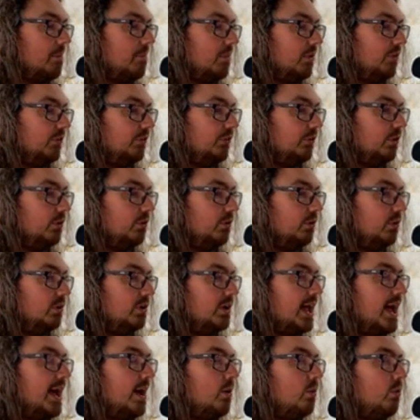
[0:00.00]
So
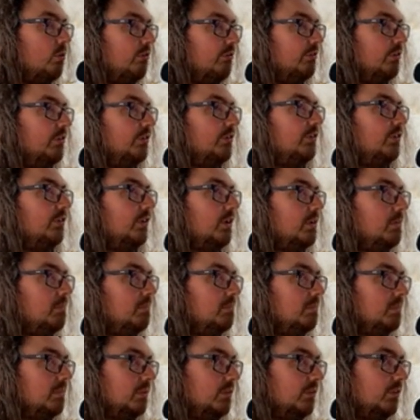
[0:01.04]
now for
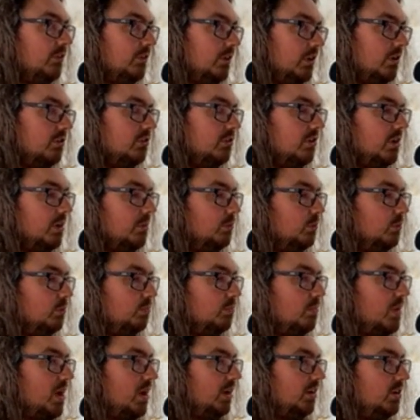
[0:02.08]
some search terms,
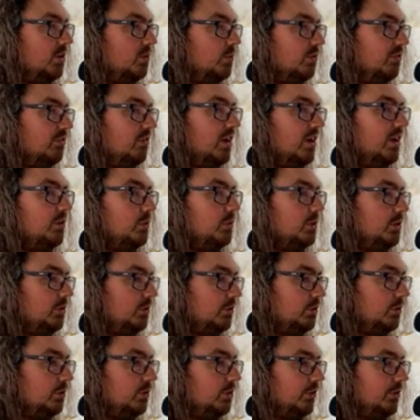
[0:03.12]
you will find when you
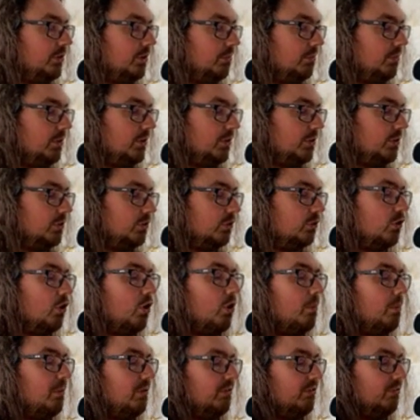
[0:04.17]
Google them that the
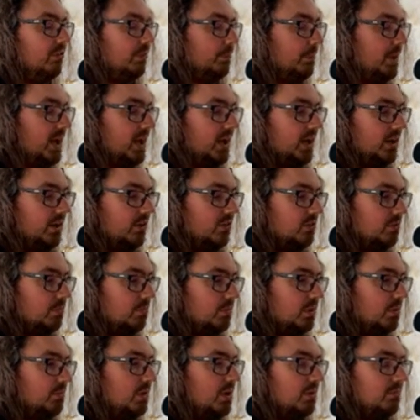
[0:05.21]
top of the page,
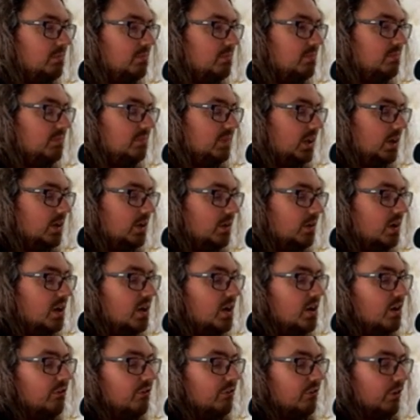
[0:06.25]

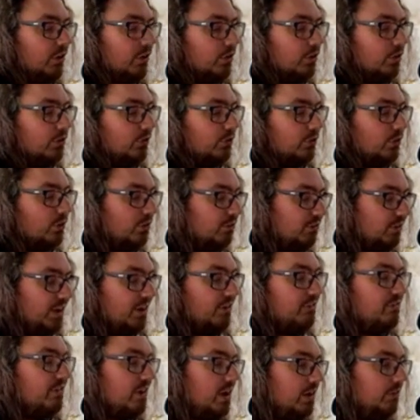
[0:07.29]
for a good sort of
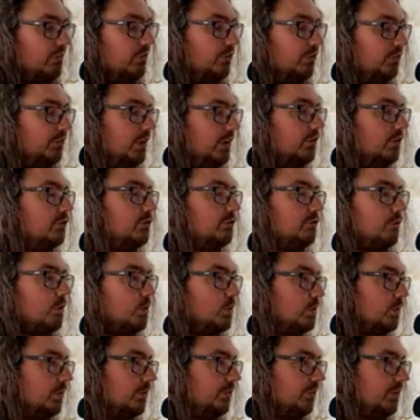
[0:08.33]
like 5 or 6
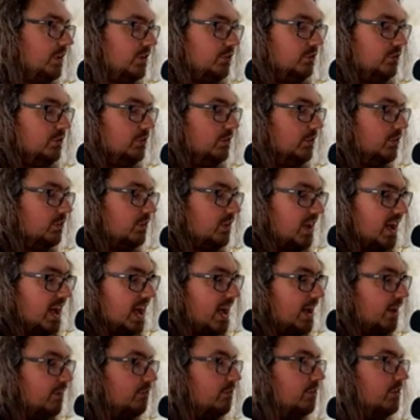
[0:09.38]
scrolls is just
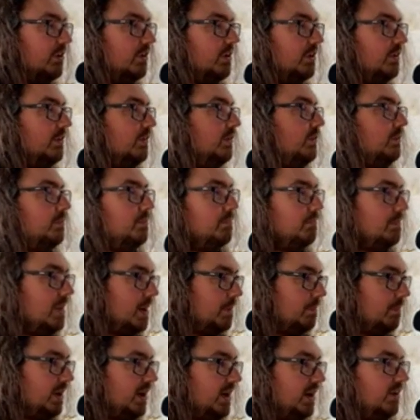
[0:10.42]
adverts,
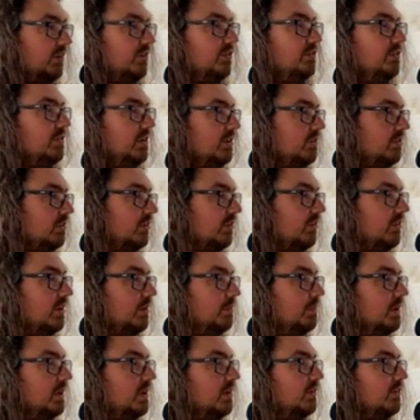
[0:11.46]
map packs, featured
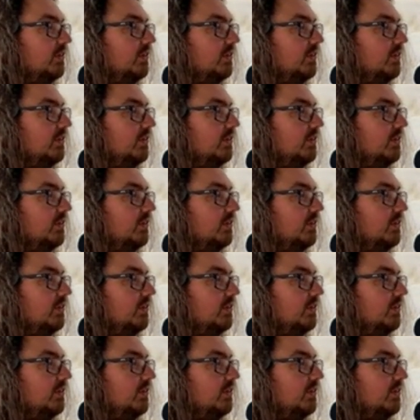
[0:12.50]
snippets.